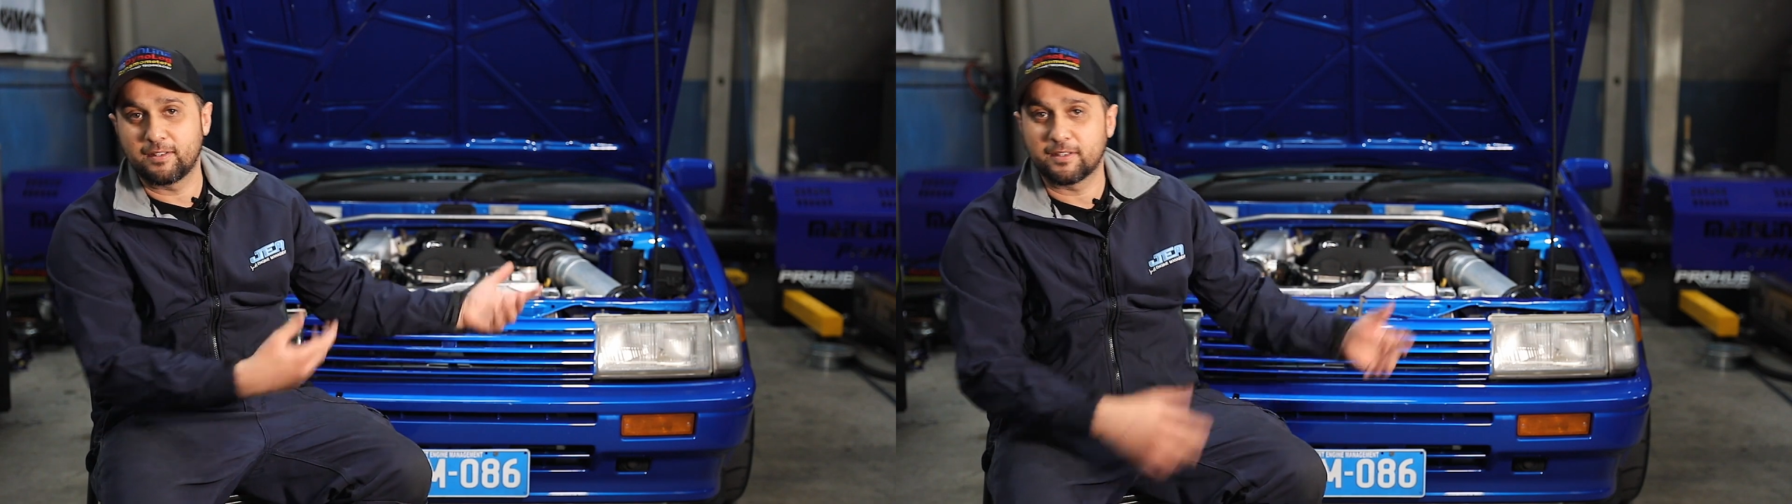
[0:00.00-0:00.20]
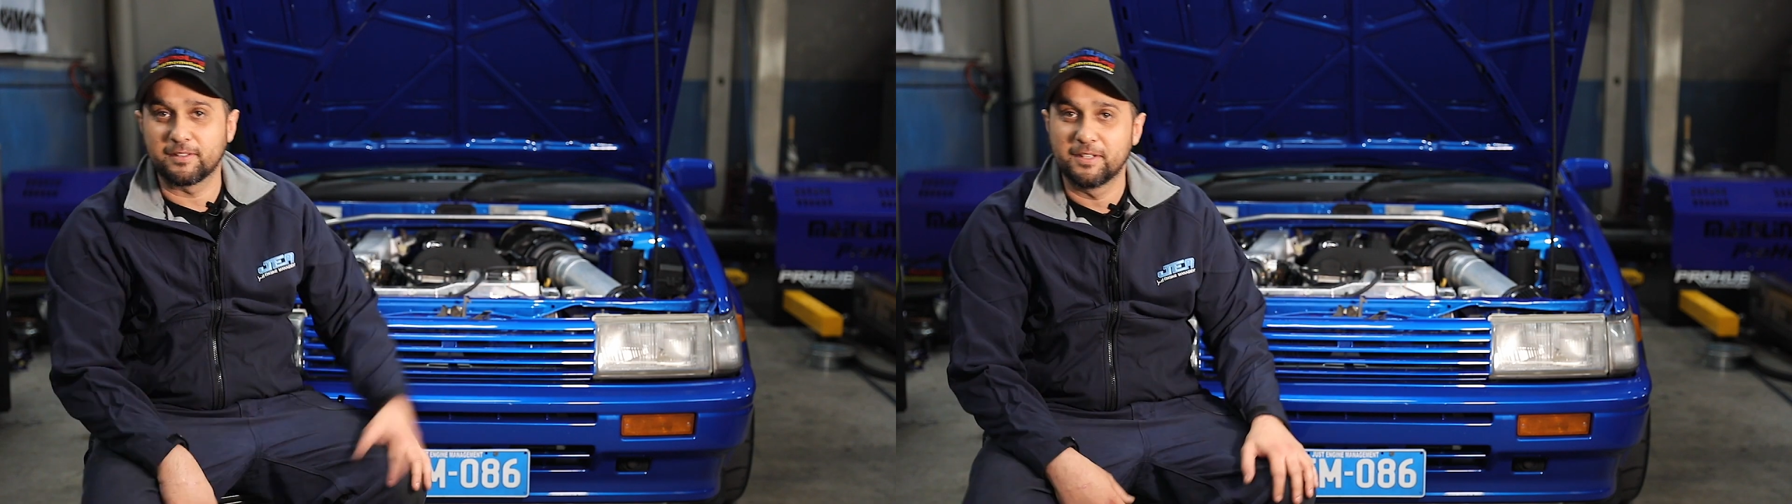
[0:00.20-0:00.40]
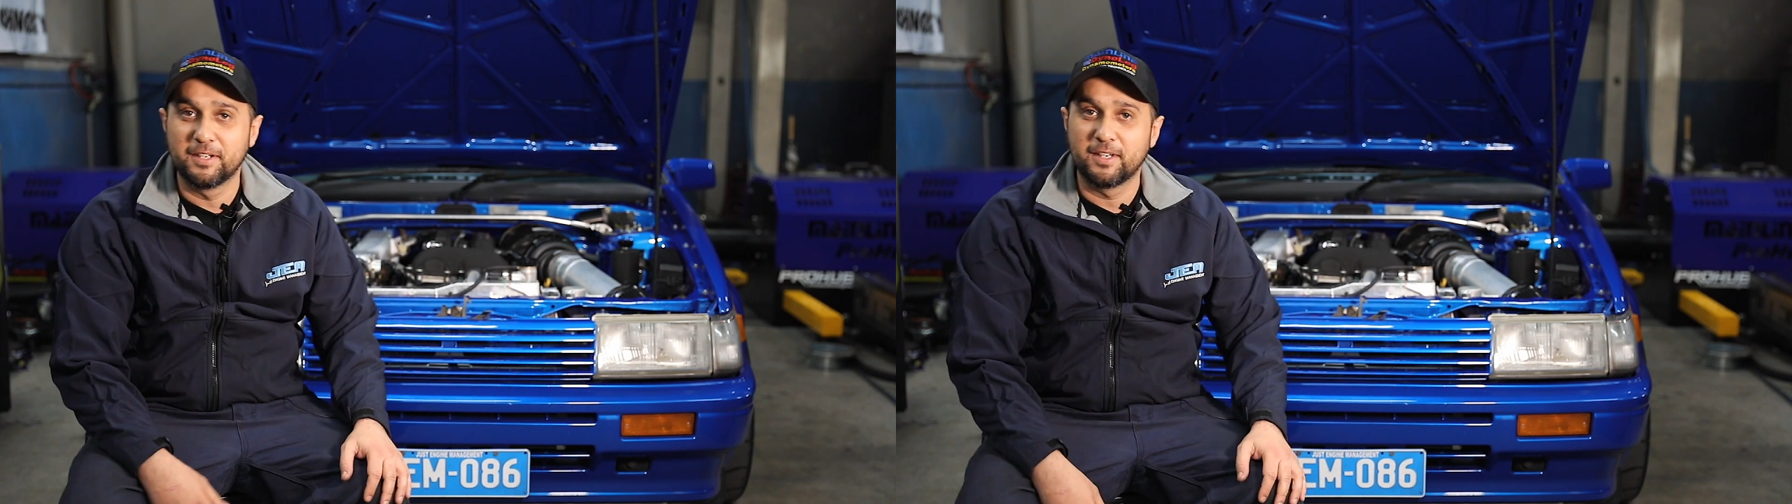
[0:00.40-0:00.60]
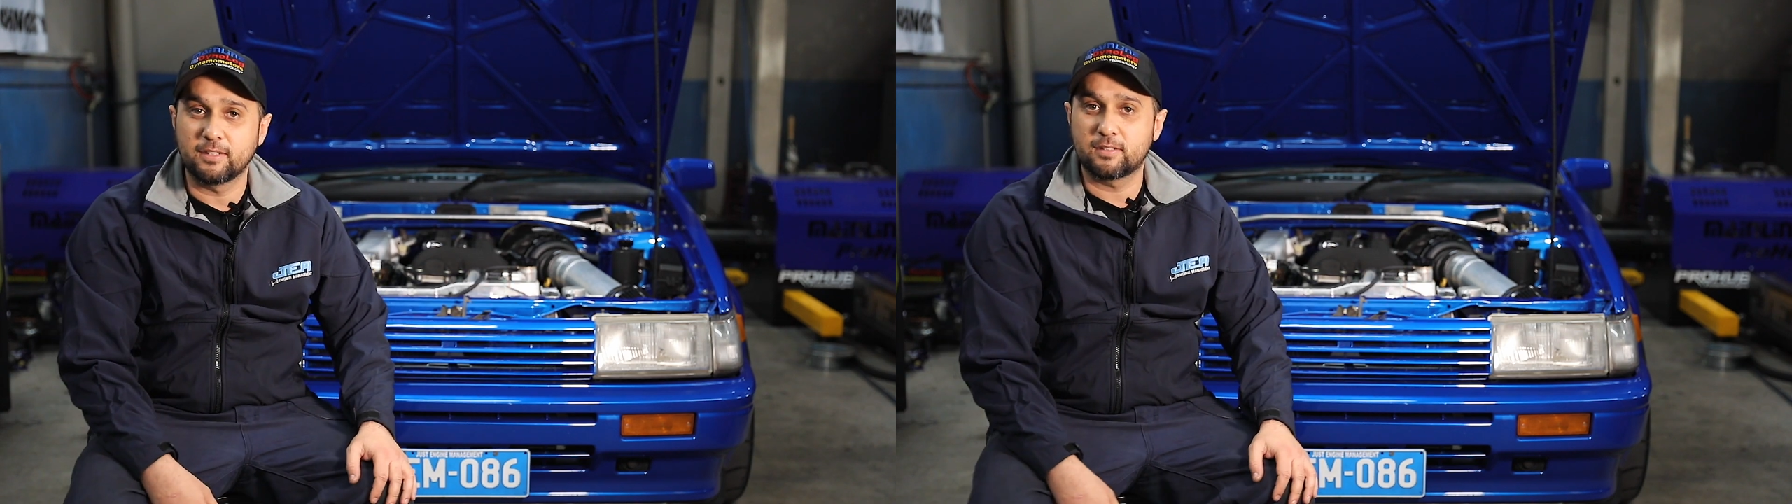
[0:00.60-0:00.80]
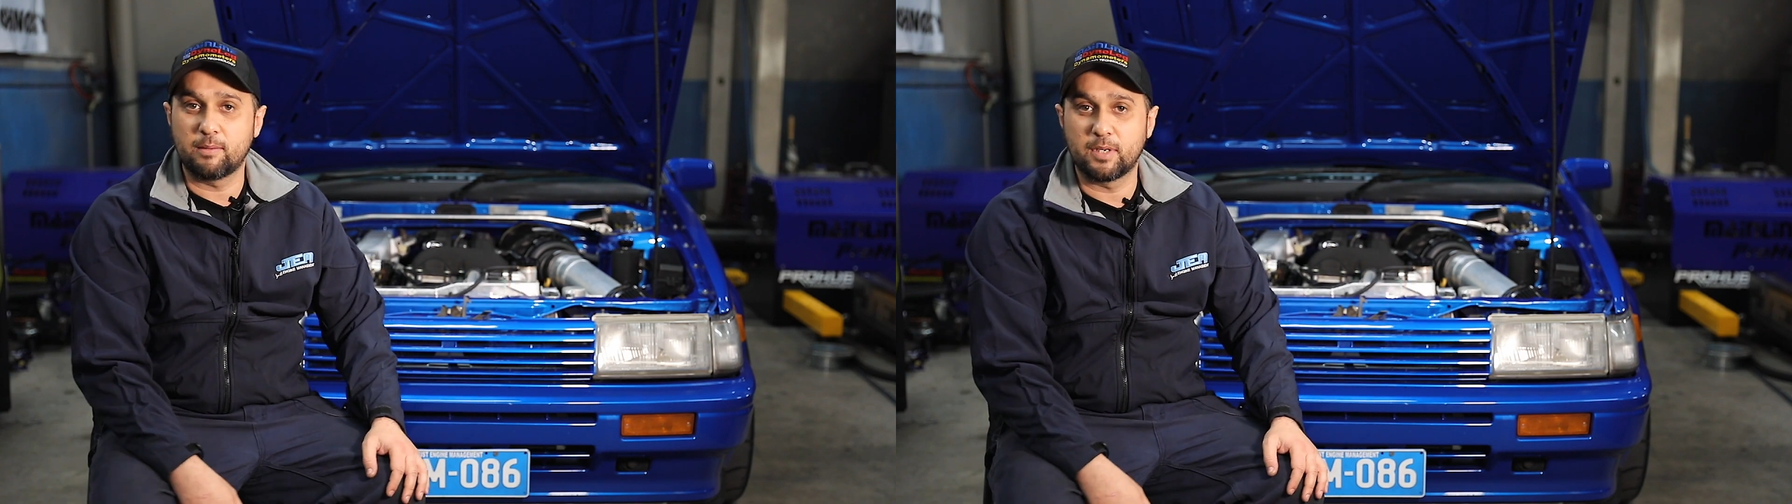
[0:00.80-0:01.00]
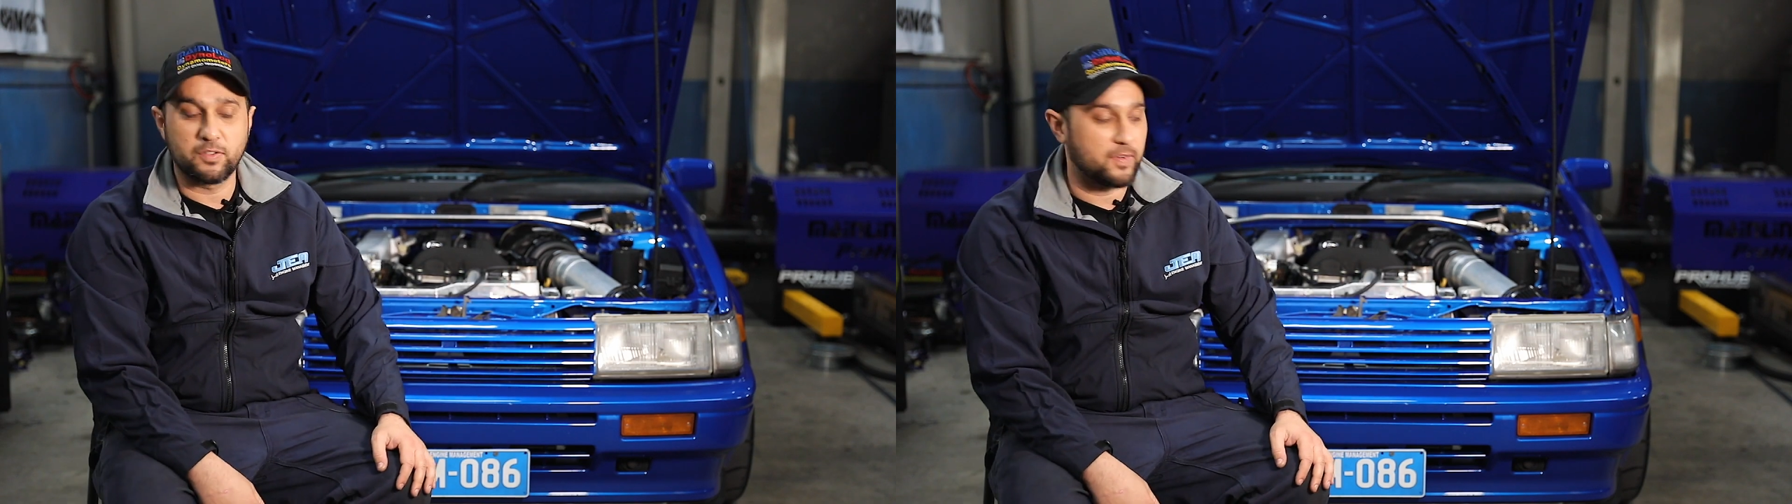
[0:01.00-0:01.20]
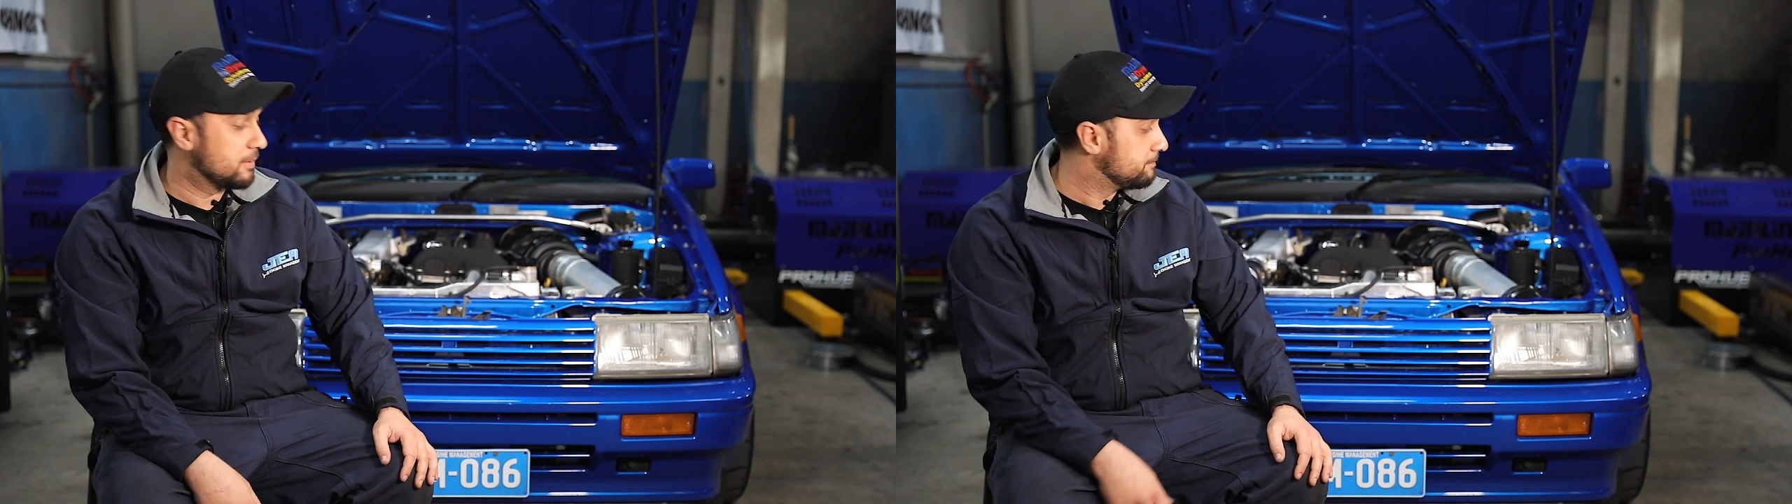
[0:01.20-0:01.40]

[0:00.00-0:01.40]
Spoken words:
Like, it's so much fun.